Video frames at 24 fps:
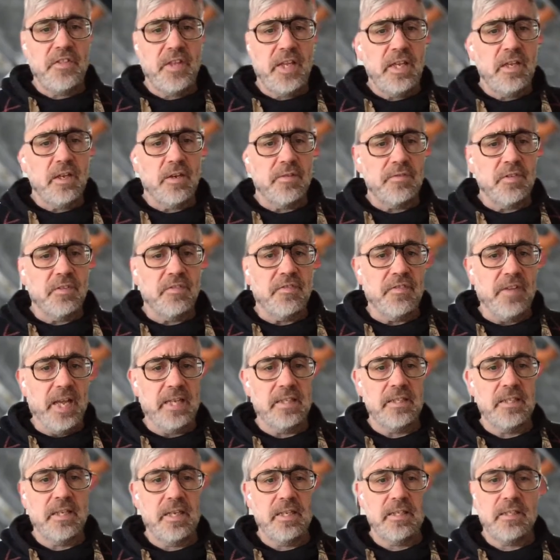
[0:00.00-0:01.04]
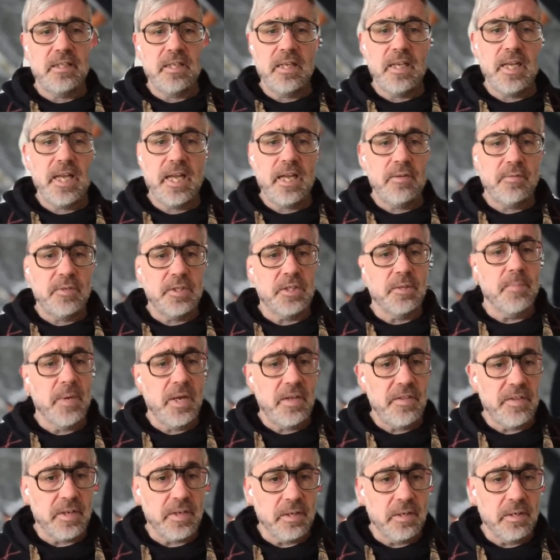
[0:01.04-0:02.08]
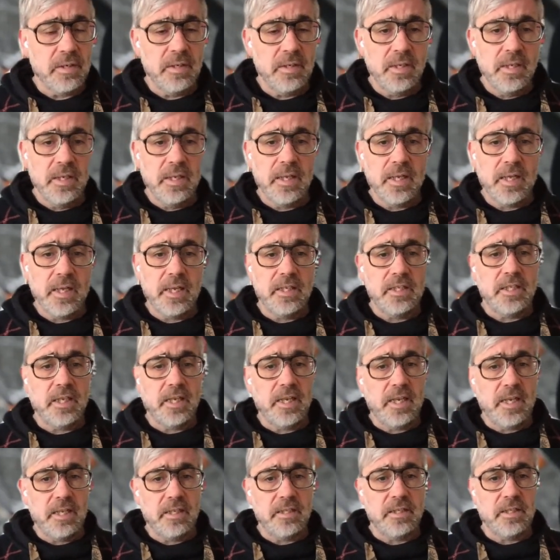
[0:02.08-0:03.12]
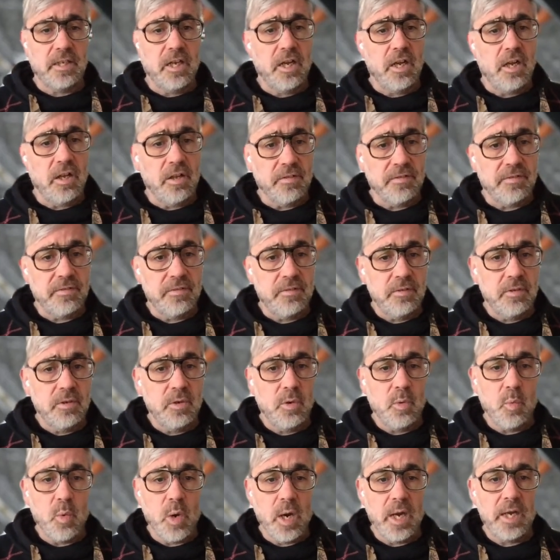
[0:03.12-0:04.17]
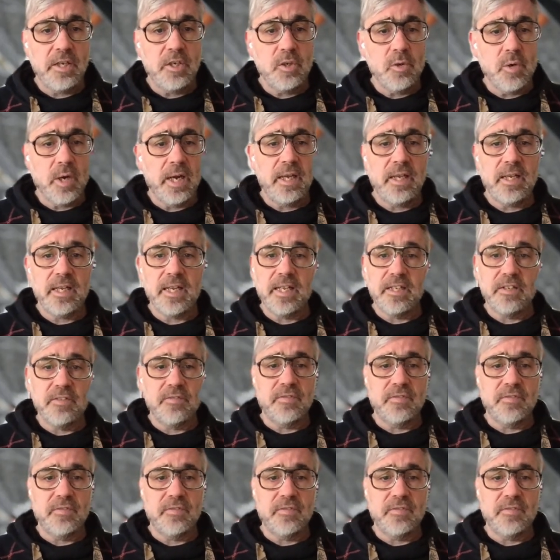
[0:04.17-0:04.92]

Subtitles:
a calf? Why do I kind of need her milk? And why have we this kind of